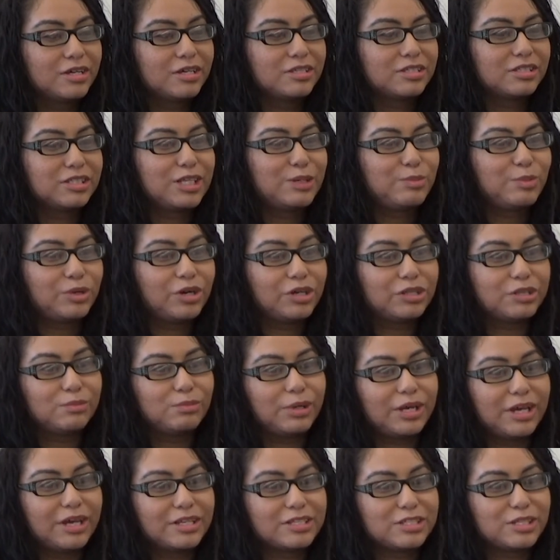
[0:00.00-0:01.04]
sleeping on the
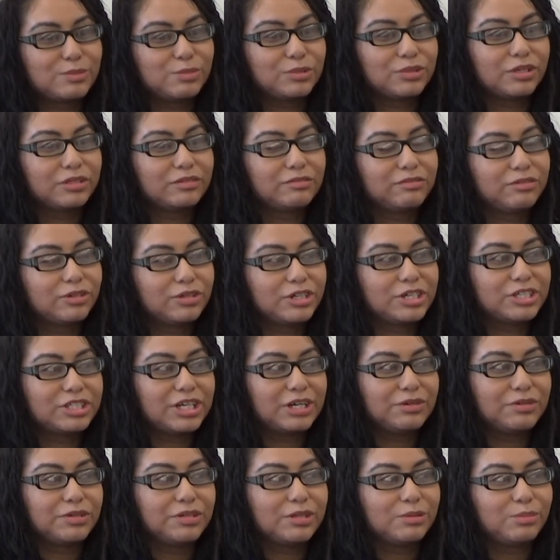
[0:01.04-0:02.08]
bed, sleeping on the floor,
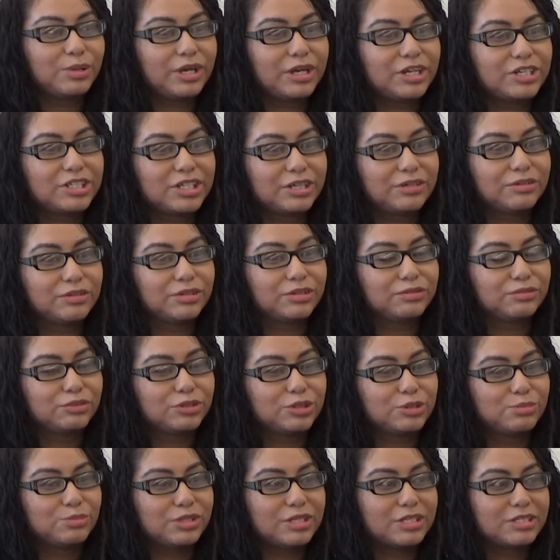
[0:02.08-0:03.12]
sharing the bed, sharing the
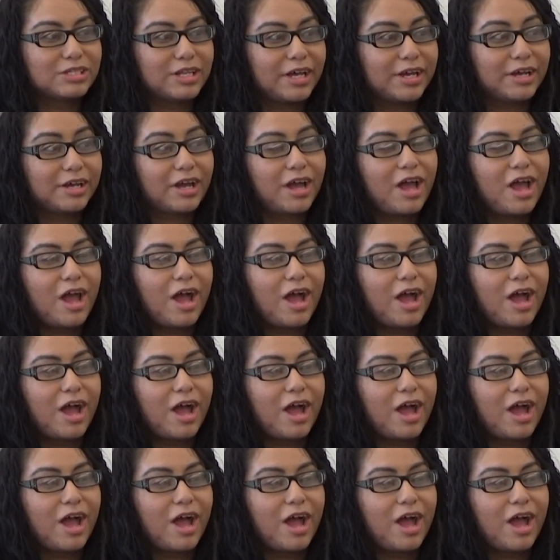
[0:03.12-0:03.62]
room, and it's like,